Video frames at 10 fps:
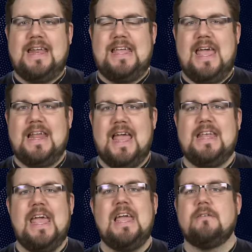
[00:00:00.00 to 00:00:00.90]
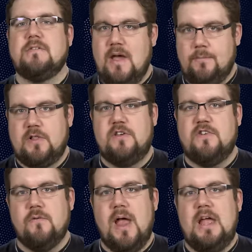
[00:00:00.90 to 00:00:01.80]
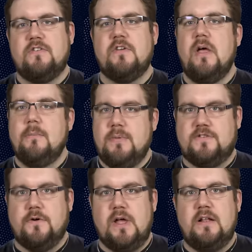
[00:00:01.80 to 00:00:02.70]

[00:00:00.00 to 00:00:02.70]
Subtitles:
8888, Demolition Ranch, Mr.